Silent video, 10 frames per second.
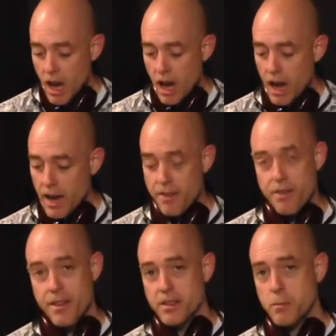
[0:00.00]

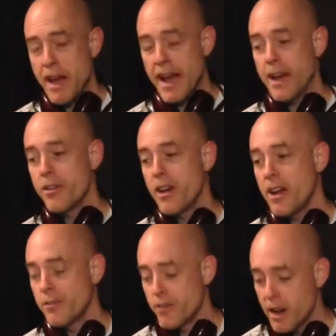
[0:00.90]
And this pattern
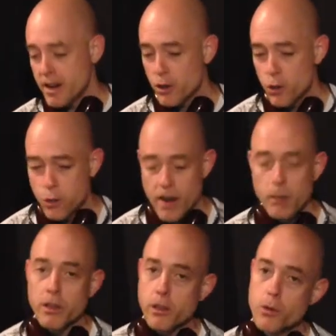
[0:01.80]
I find
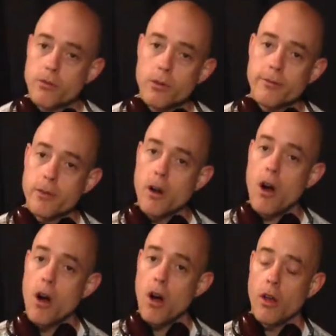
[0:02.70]
incredibly useful for
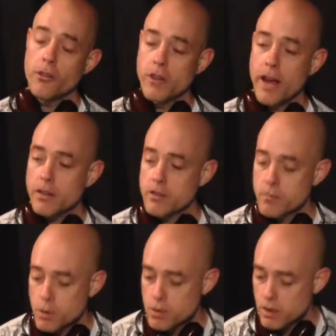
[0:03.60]
all styles
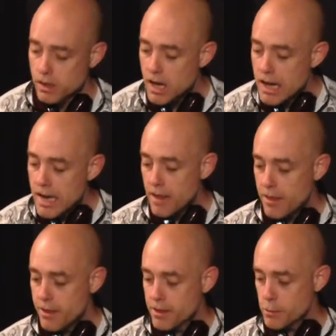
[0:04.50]
of music.
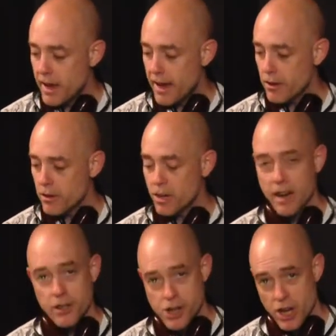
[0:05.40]
This pattern
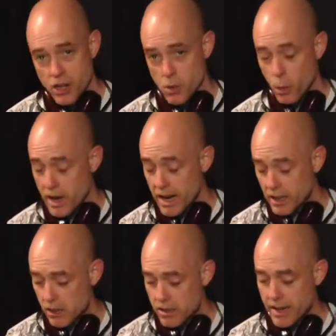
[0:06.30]
kind of changed the way I
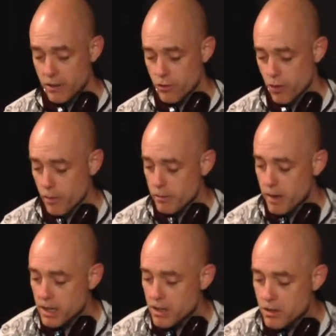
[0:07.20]
looked at drumming
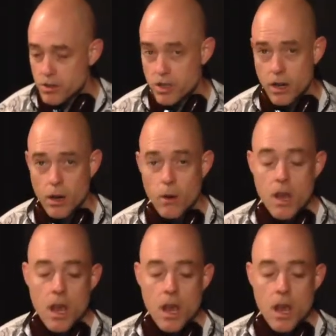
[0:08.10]
many years ago